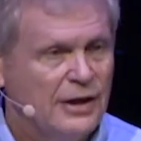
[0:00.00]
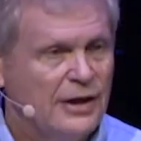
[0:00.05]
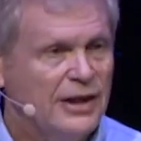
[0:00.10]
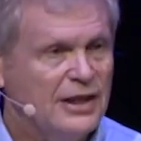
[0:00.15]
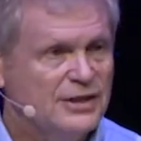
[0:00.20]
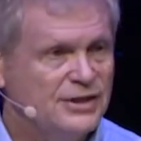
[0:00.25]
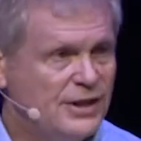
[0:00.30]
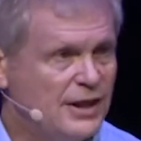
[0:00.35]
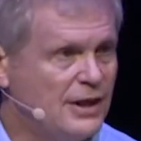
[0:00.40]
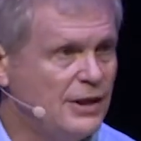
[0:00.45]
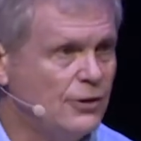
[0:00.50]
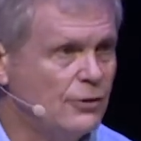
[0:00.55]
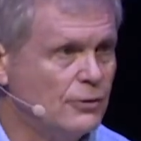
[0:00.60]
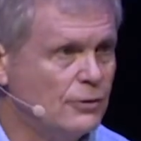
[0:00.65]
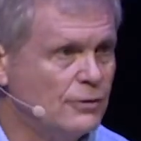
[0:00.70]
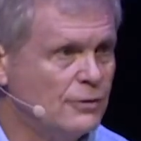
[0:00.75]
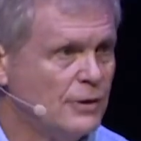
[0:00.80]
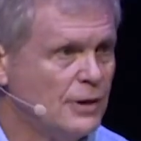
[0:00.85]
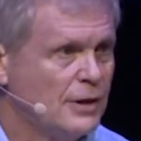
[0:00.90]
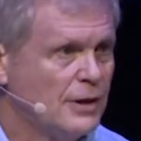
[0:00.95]

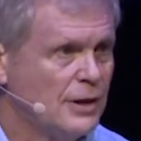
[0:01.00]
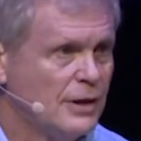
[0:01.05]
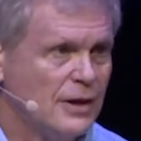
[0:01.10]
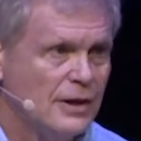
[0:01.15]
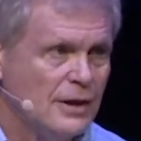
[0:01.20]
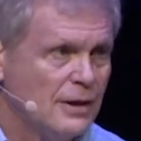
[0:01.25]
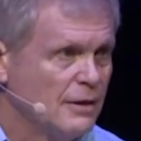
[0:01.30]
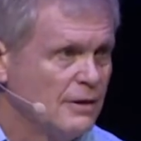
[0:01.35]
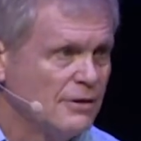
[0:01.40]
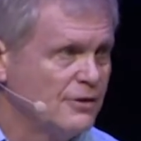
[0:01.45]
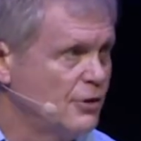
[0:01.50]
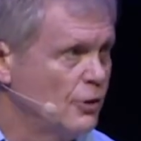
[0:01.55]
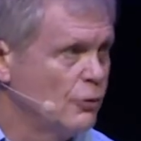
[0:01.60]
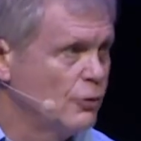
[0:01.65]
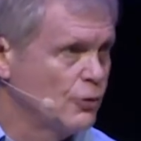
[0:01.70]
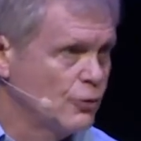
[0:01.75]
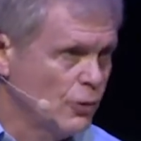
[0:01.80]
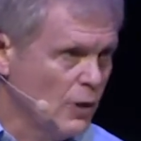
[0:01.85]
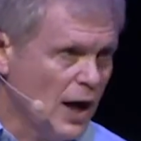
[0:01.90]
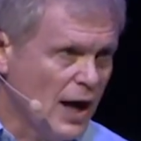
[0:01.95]
Ezekiel,
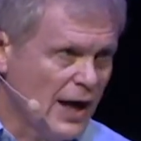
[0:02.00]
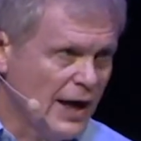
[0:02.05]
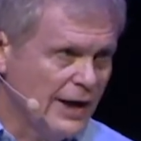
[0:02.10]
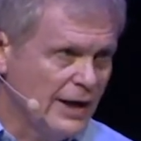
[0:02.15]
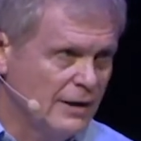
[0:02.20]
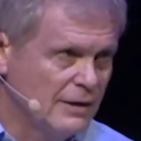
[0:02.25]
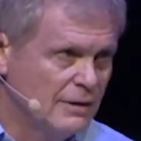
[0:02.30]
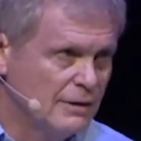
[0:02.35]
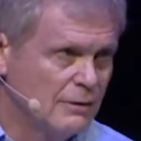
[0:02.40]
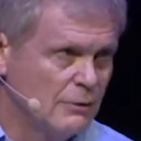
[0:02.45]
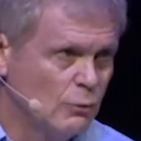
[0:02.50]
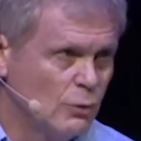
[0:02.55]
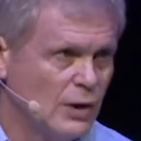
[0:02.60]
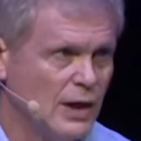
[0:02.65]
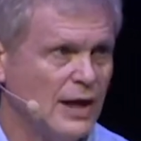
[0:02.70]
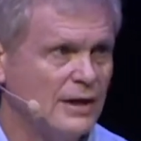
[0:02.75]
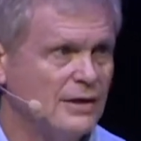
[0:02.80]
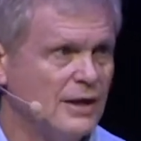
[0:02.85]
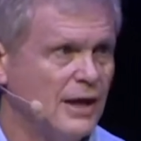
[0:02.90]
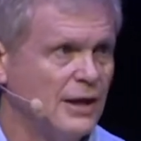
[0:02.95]
don't cry when
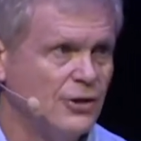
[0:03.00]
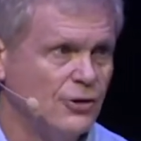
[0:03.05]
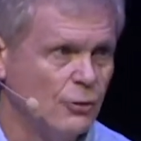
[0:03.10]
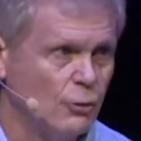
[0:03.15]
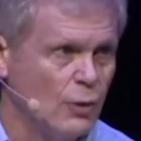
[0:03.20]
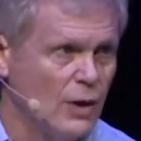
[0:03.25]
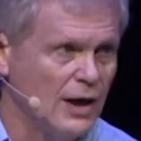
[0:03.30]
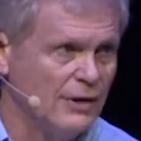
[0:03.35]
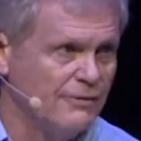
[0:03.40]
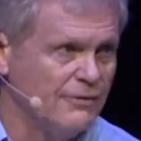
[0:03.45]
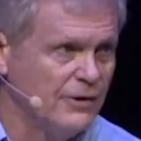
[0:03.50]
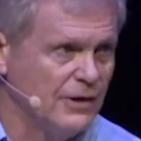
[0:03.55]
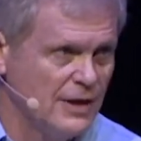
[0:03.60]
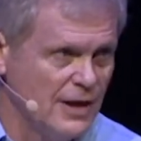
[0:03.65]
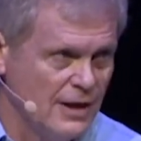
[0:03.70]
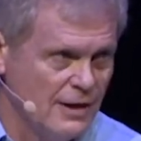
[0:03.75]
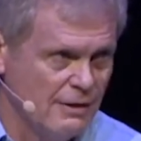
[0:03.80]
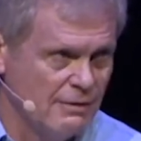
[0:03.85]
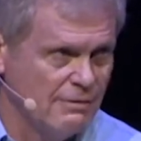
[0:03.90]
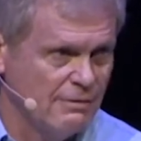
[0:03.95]
I take your wife in
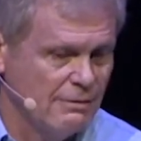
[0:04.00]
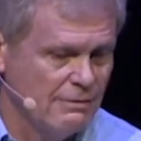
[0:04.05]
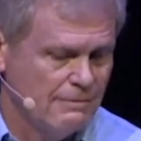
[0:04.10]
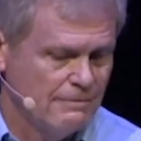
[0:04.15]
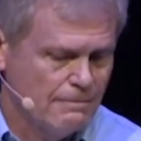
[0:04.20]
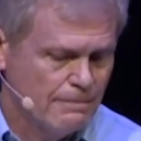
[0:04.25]
death.